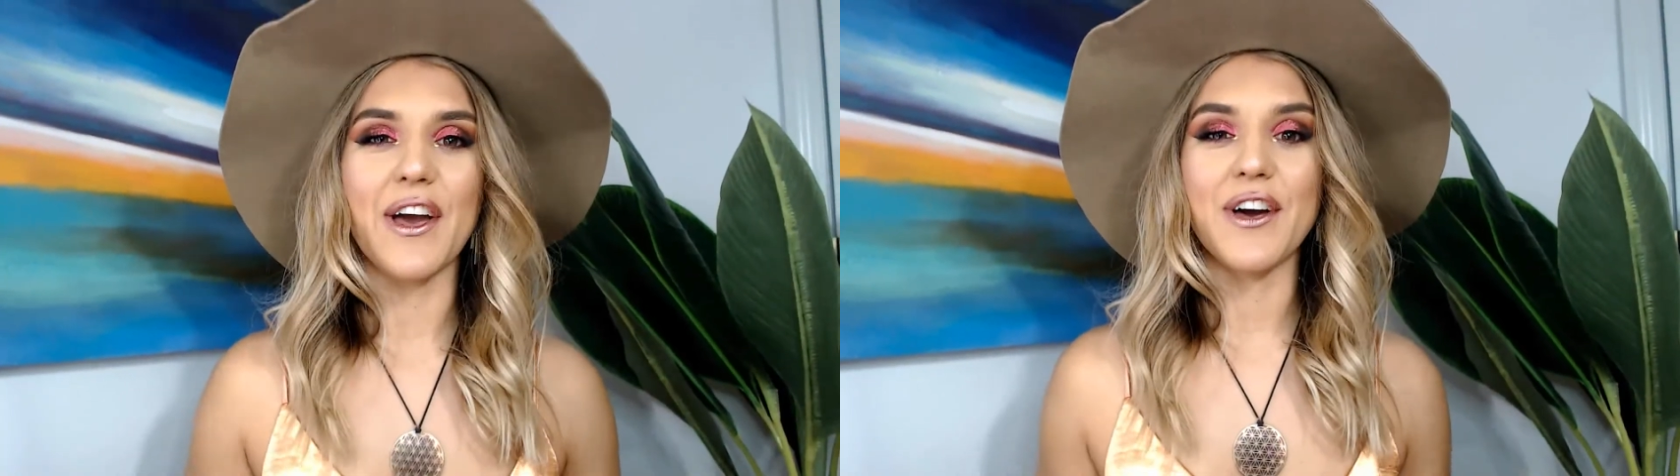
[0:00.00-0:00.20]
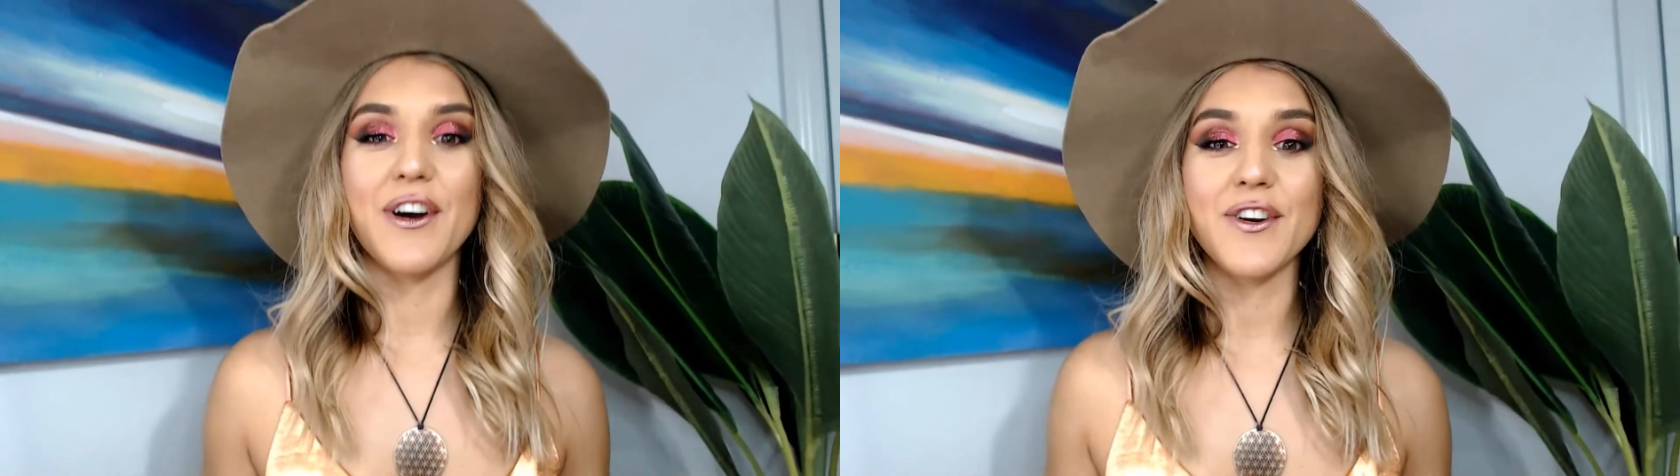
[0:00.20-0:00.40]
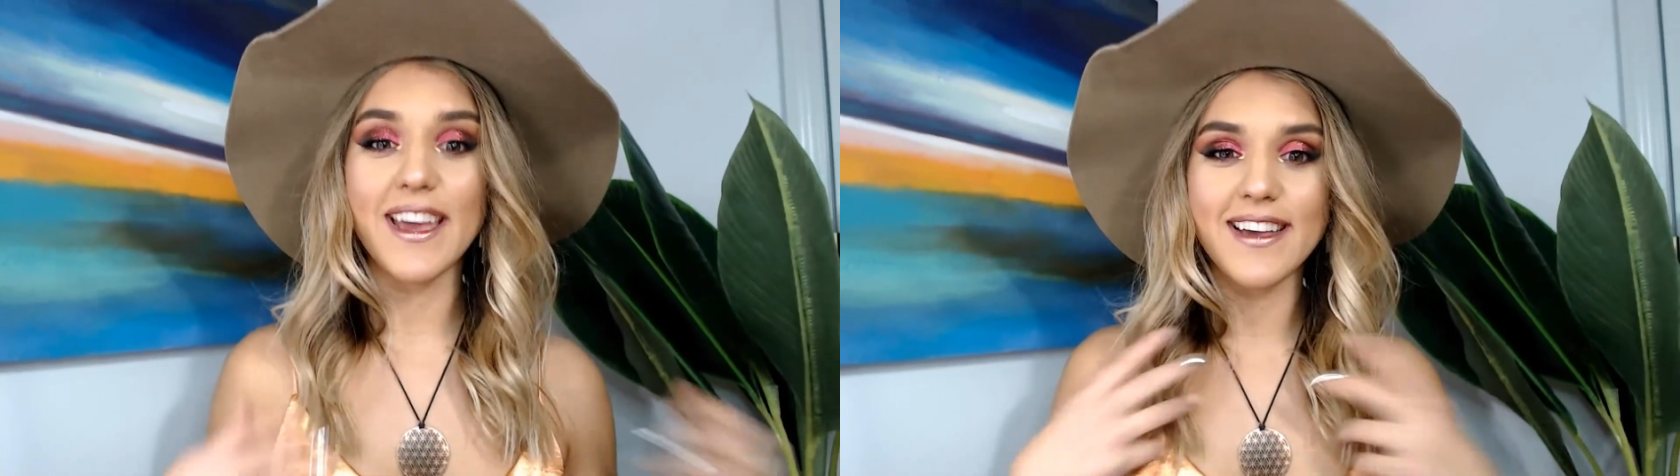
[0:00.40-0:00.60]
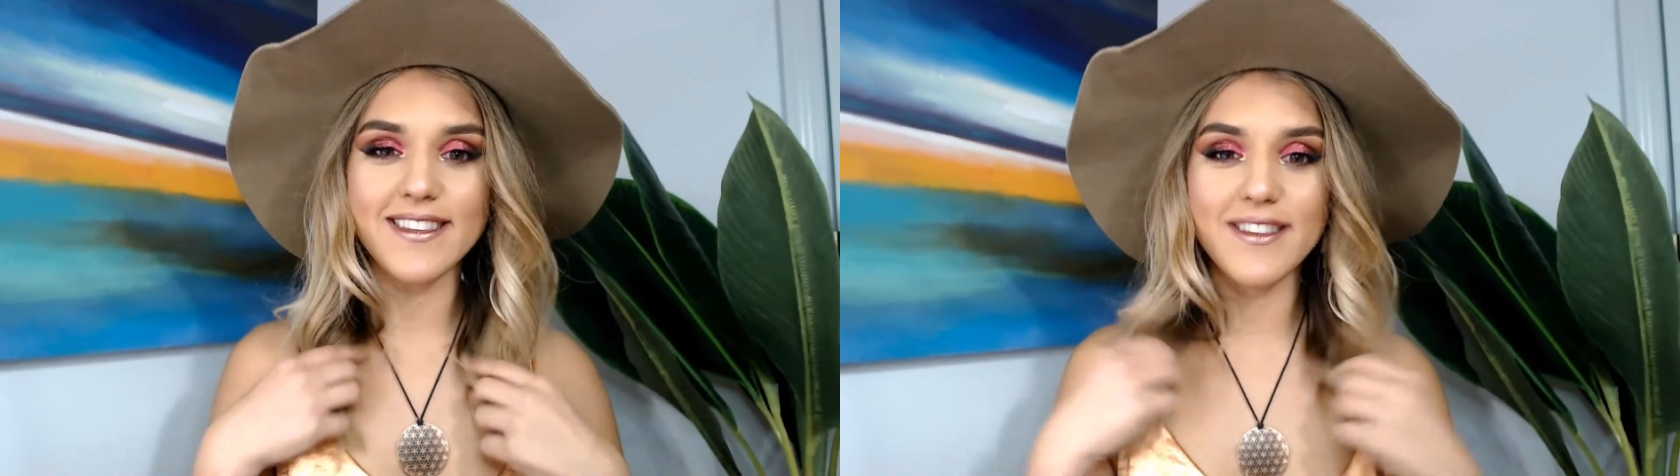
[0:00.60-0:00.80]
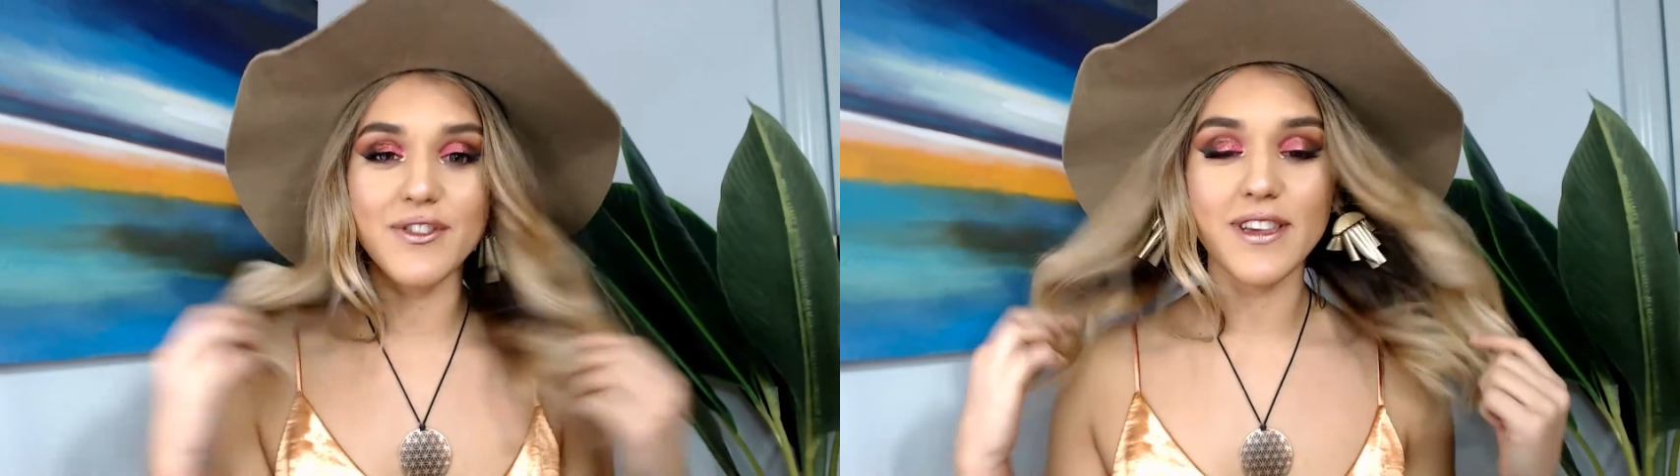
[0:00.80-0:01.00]
Okay
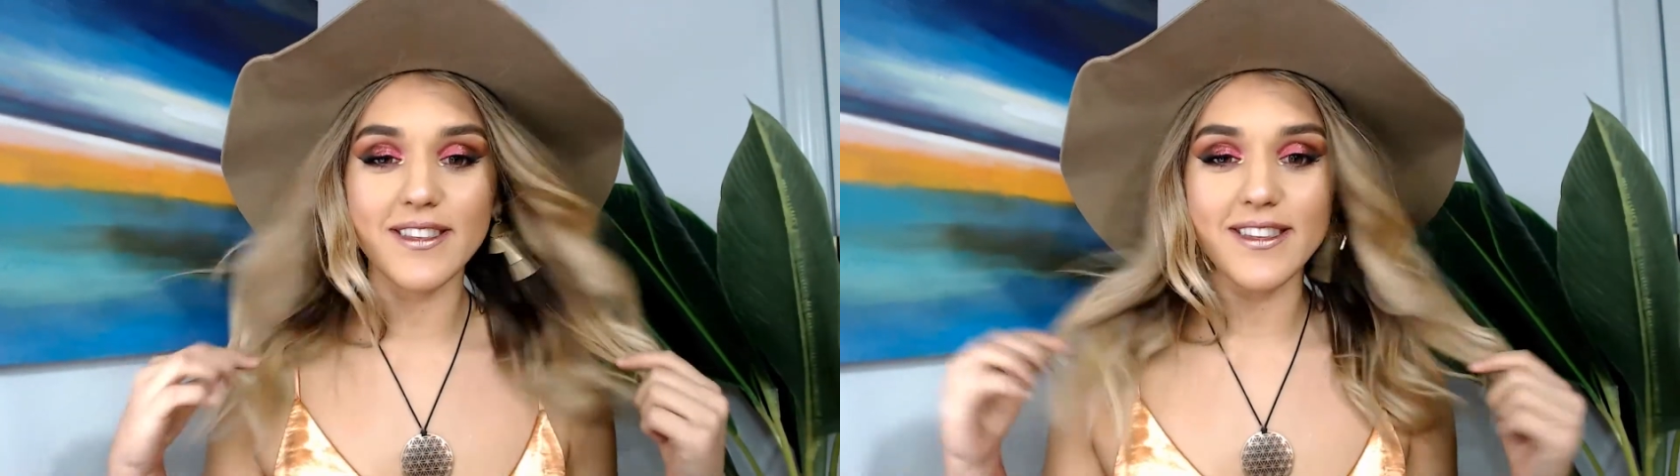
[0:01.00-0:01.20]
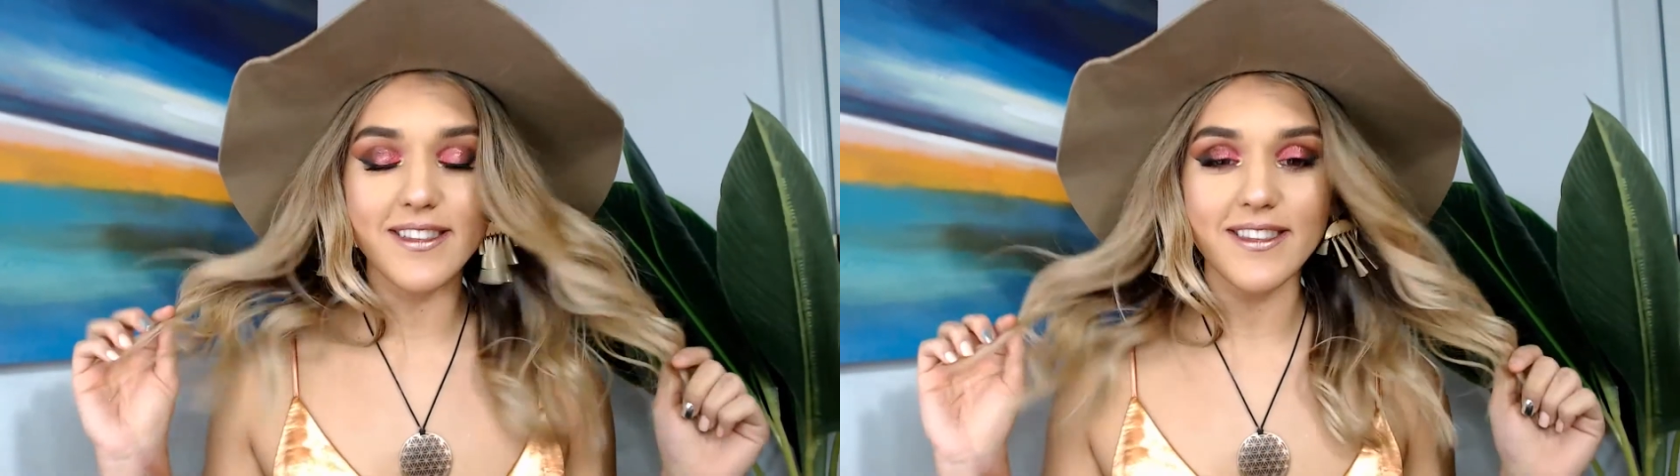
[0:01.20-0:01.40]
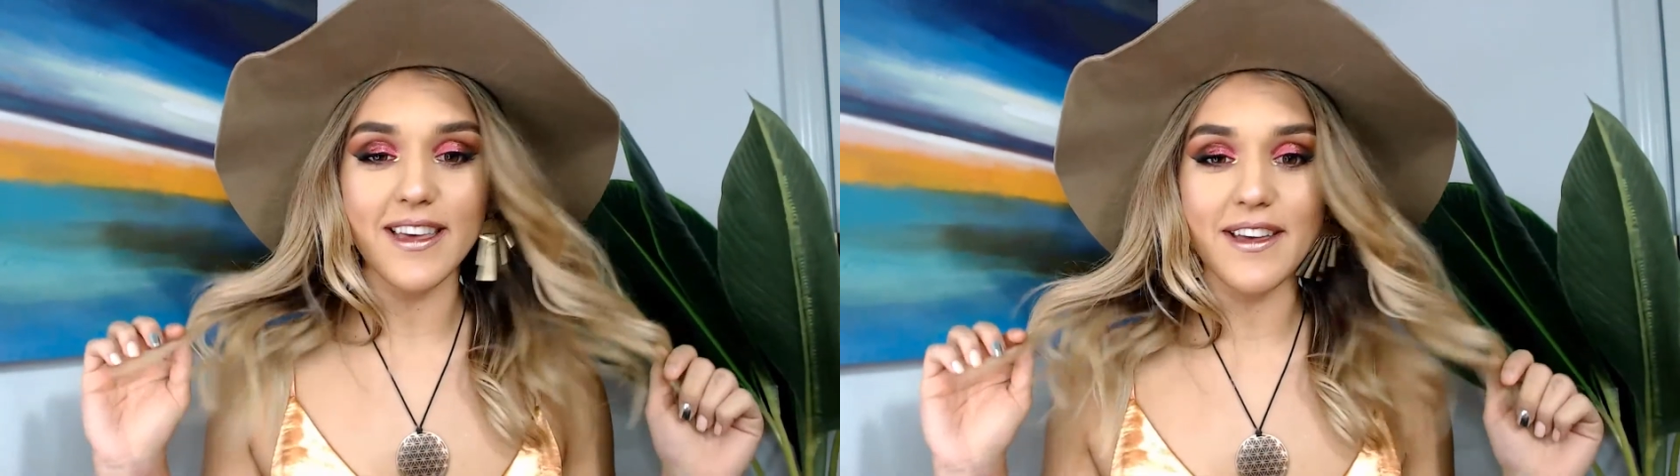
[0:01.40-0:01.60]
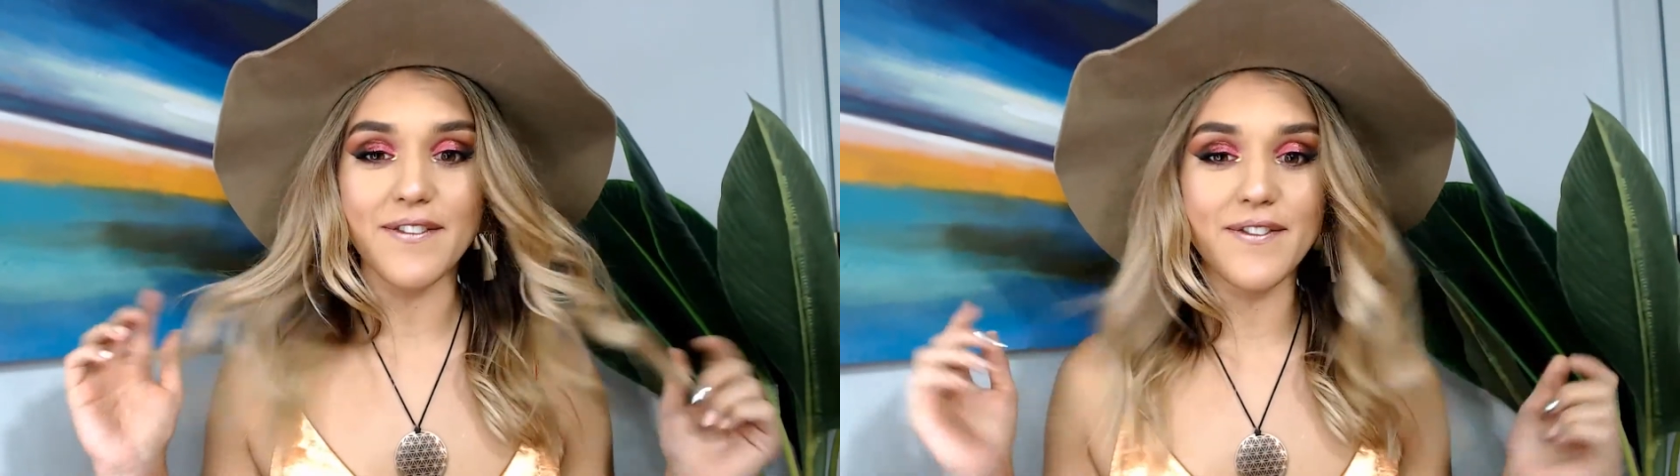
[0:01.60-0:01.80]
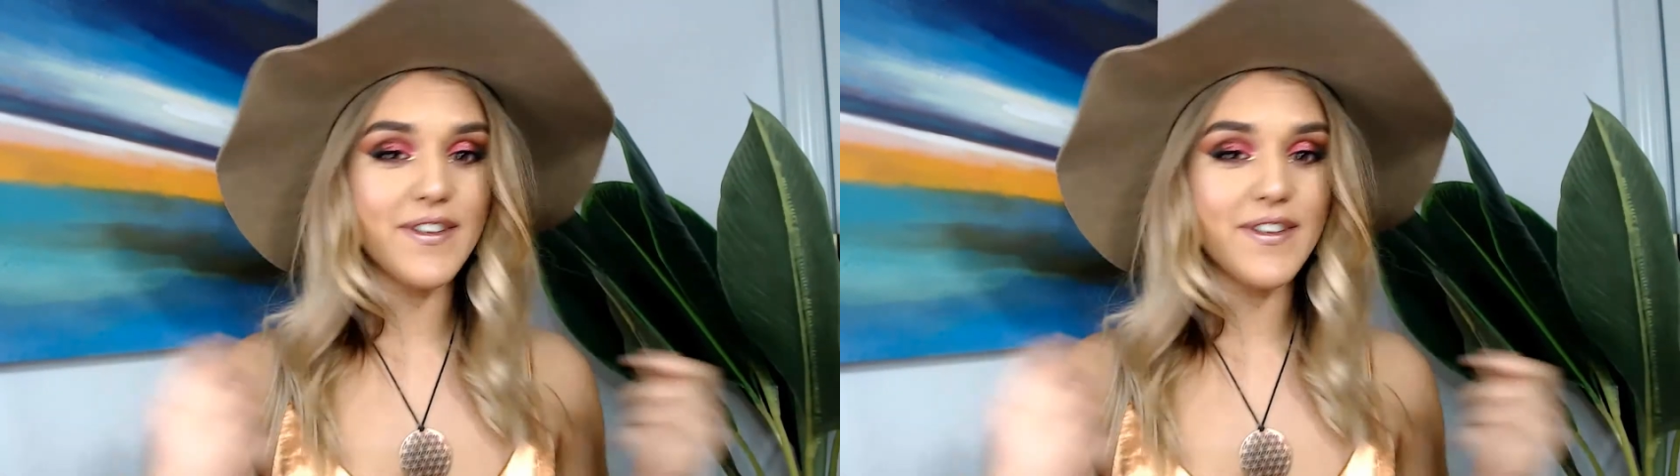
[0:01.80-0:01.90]
guys, so this is the